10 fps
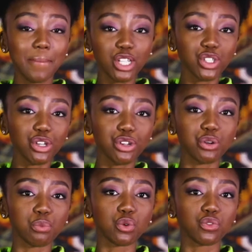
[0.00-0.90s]
Make sure
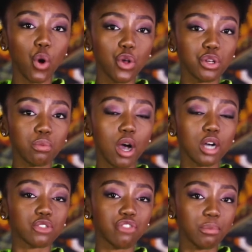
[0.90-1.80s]
you remove all the
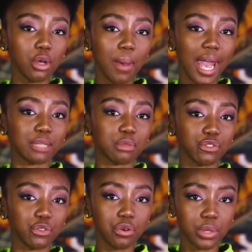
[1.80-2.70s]
marks from your pad
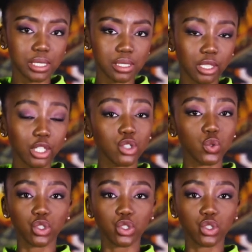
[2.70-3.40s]
before rinsing